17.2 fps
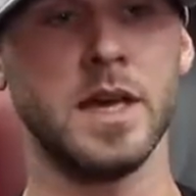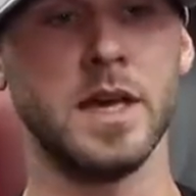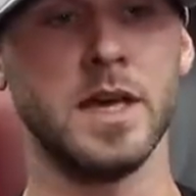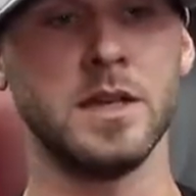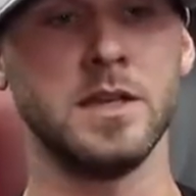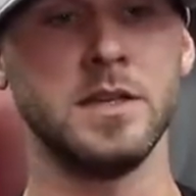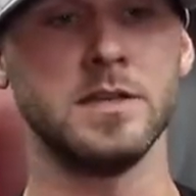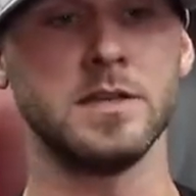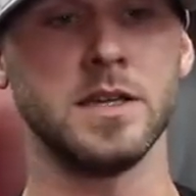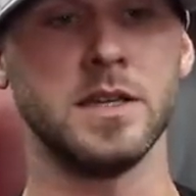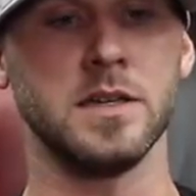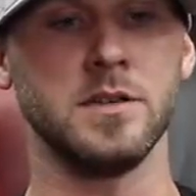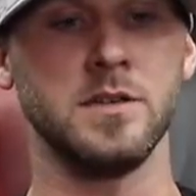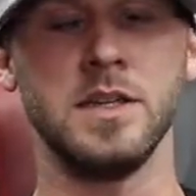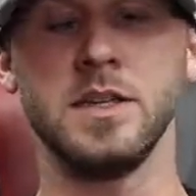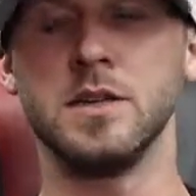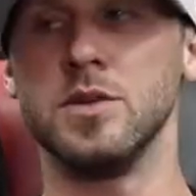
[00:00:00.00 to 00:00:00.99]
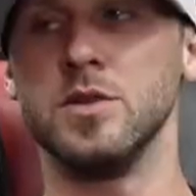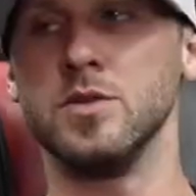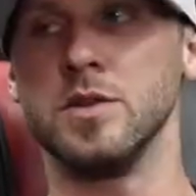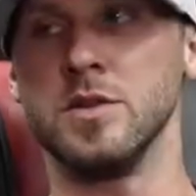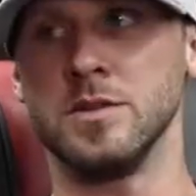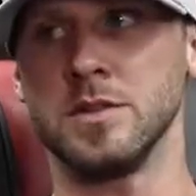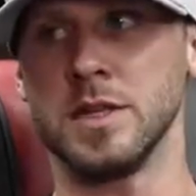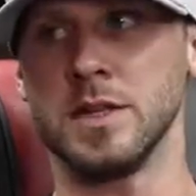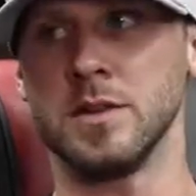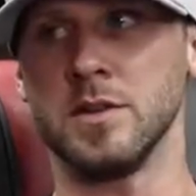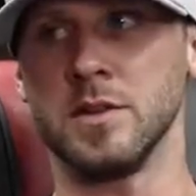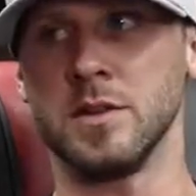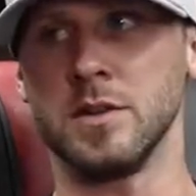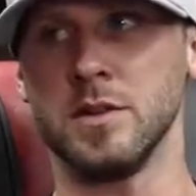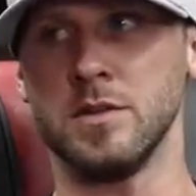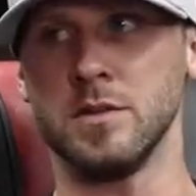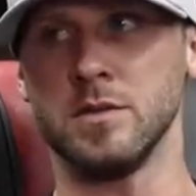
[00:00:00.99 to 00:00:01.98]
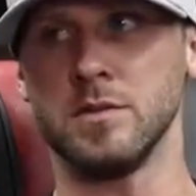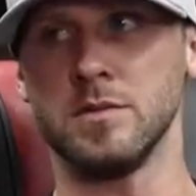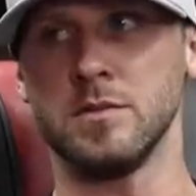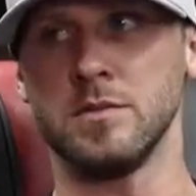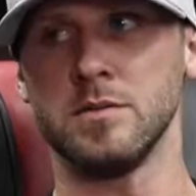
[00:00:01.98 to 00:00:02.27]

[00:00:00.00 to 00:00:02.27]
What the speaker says: And he said, you need to do what you say you're gonna do.